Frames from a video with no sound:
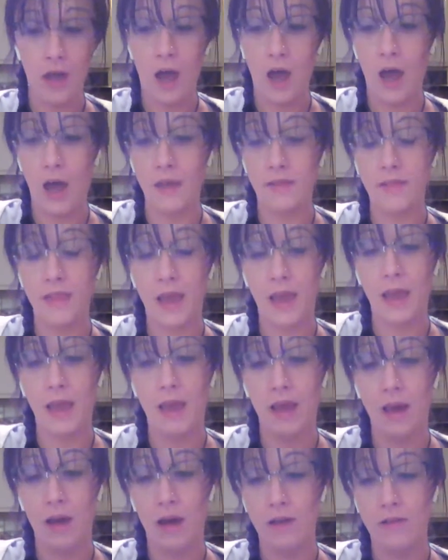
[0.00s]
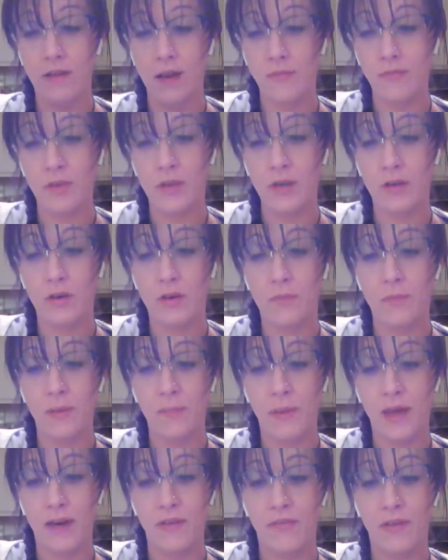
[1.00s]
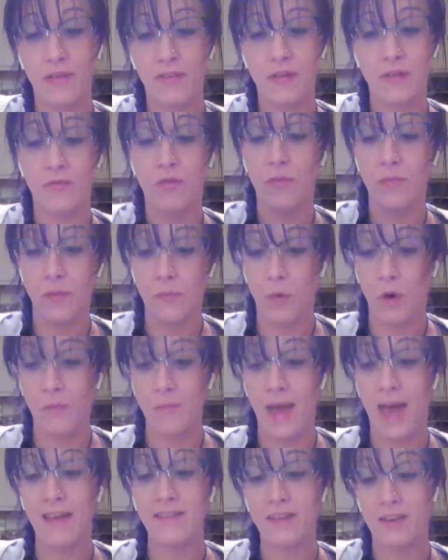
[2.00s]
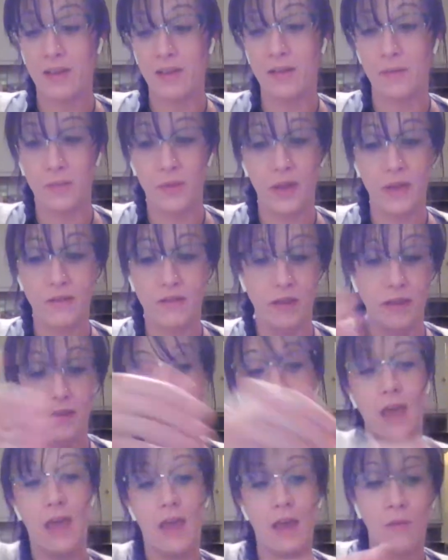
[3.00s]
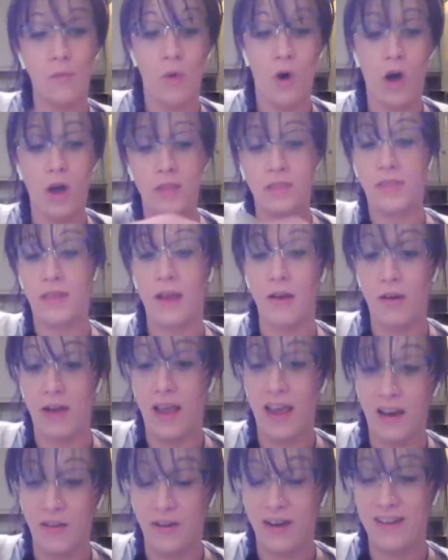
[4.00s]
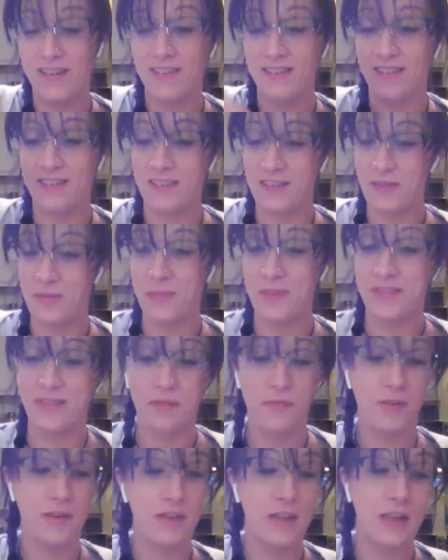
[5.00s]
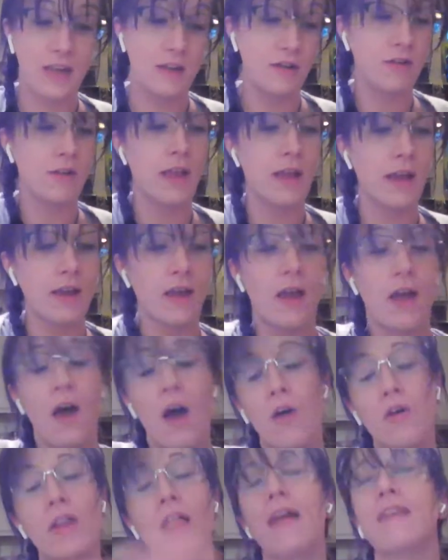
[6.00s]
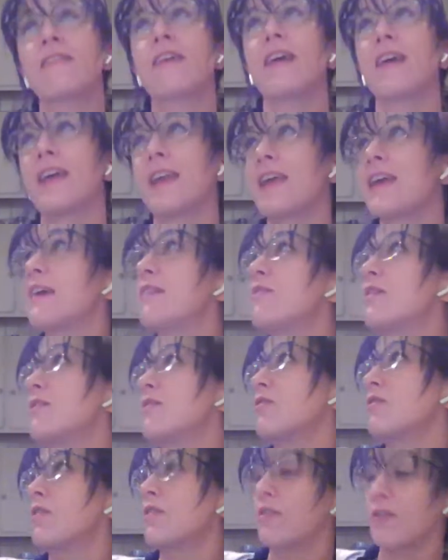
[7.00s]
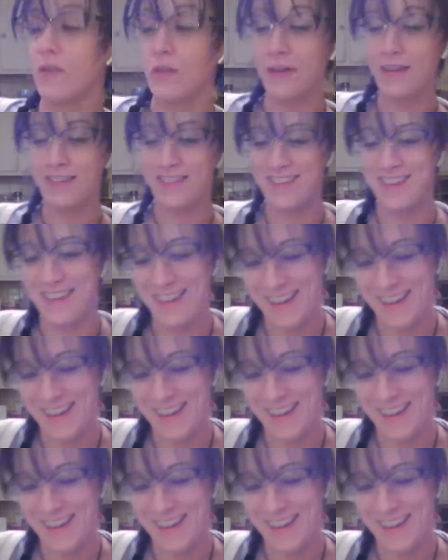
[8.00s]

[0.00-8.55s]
Uh, they definitely could be manifesting from the more masculine place, like they want their Aries specifically, and you're like, "Well, I'll take an Aries or a Taurus,